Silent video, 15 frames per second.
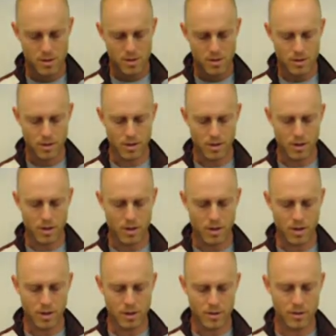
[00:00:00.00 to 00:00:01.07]

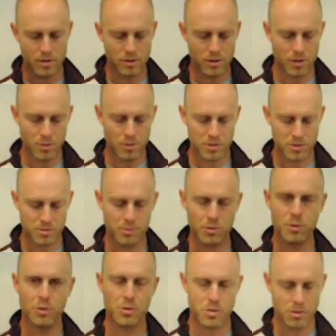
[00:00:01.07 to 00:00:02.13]
And then you're going to want some
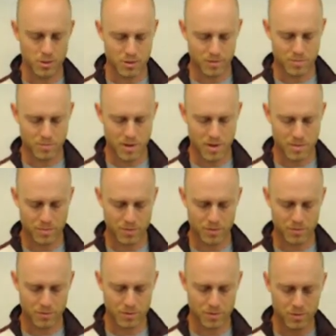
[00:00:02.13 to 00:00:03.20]
loose leaf paper
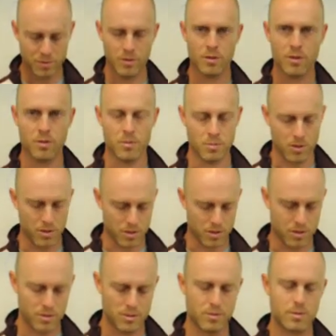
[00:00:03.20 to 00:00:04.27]
for doing your homework.
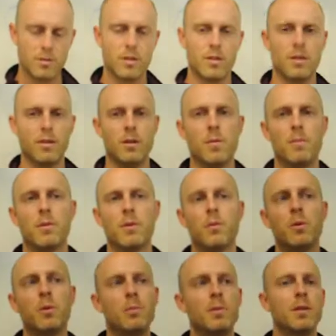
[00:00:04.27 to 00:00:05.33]
There
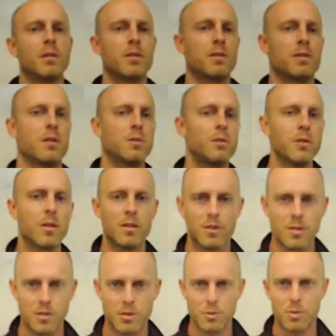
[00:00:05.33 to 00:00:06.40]
will be several
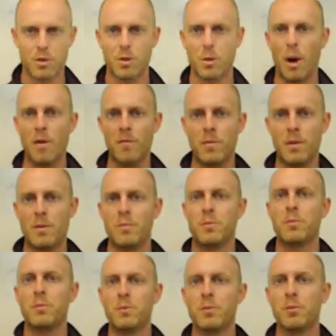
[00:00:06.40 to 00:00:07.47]
lessons where graph paper
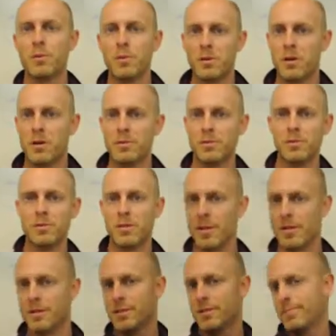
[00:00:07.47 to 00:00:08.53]
will be really helpful. I
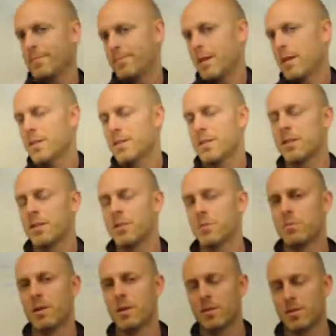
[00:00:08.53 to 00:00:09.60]
just like to do
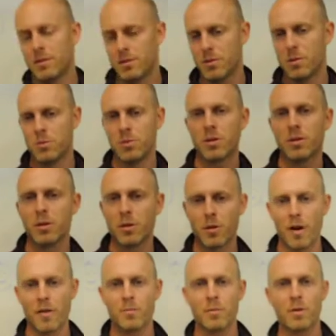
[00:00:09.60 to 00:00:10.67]
my homework on
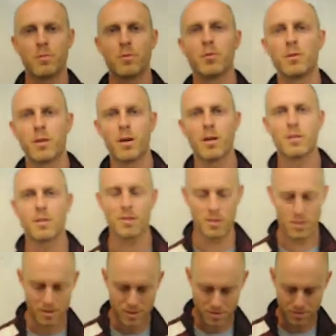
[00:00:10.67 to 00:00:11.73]
graph paper regardless
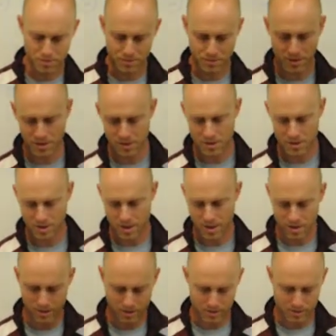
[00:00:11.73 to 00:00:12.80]
of if I need it or
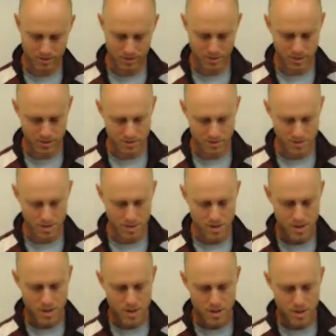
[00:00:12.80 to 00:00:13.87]
not, because it's nice.
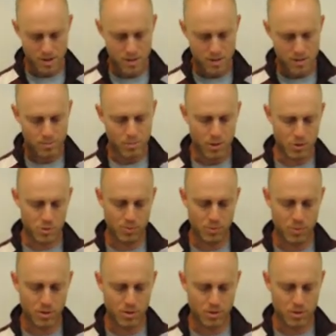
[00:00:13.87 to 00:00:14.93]
Bonus
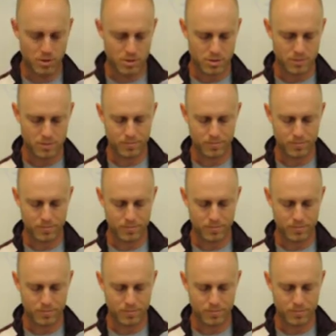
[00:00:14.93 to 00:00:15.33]
points.